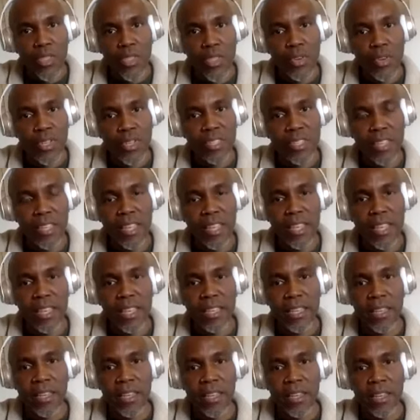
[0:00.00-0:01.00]
they're
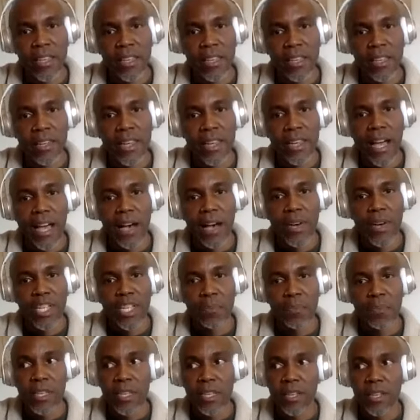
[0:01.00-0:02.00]
seeing now
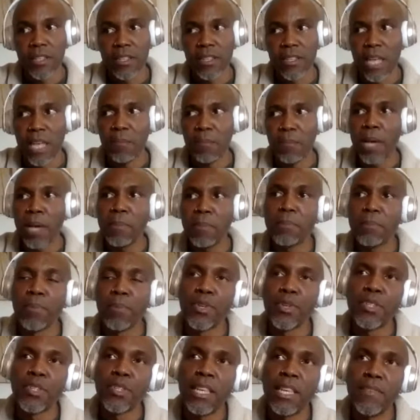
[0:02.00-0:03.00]
is because they might be
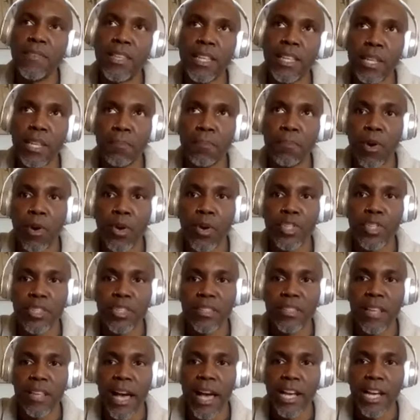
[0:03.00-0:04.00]
perceiving that the
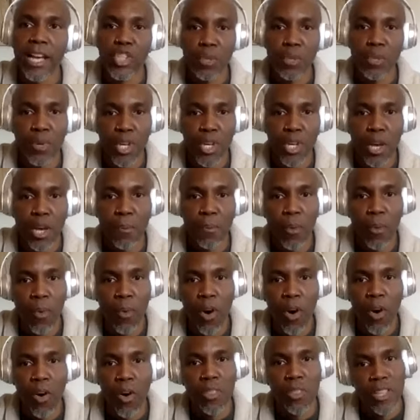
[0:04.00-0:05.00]
person's actually putting up a
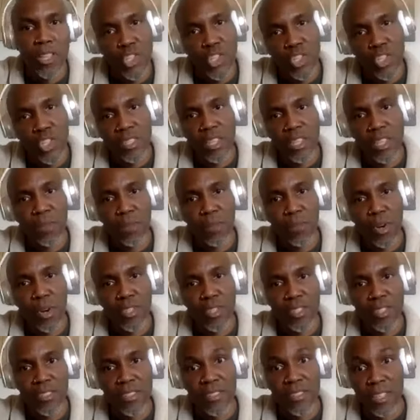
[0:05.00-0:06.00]
wall. Let's just say the
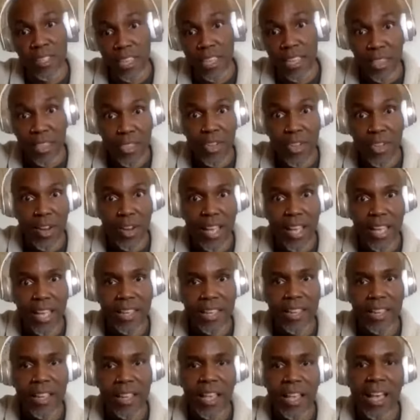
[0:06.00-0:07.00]
person's in their
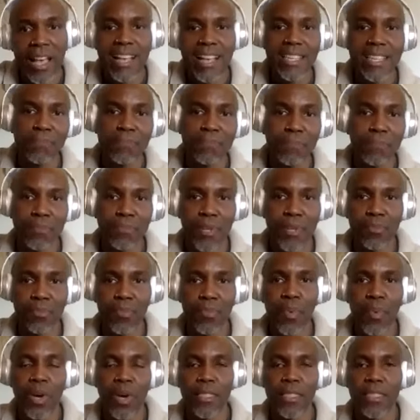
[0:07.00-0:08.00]
head.
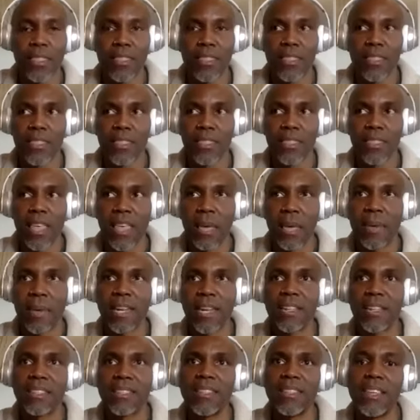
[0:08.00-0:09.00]
But what they may
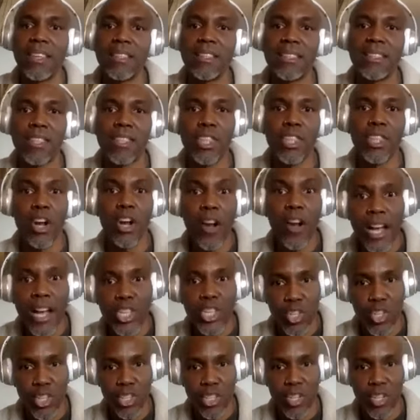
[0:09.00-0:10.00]
not see is that they're
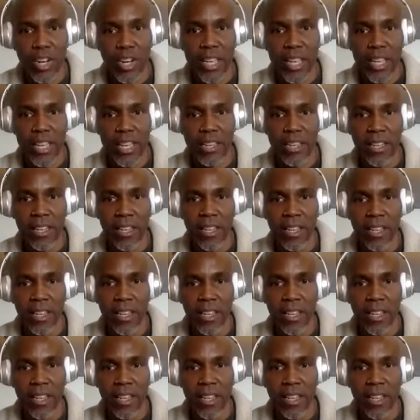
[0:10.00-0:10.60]
actually in their head.